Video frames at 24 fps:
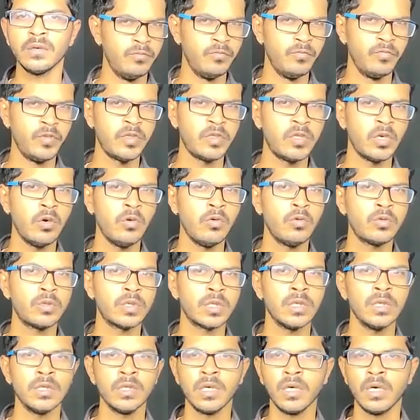without
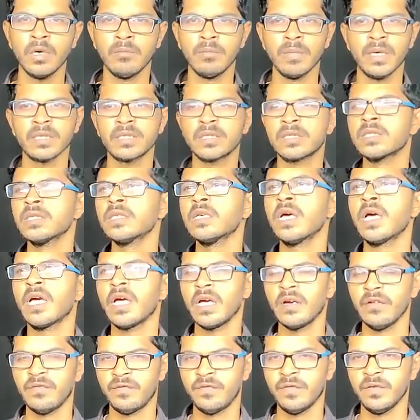much
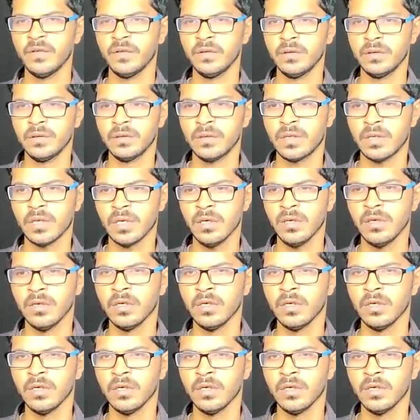efforts.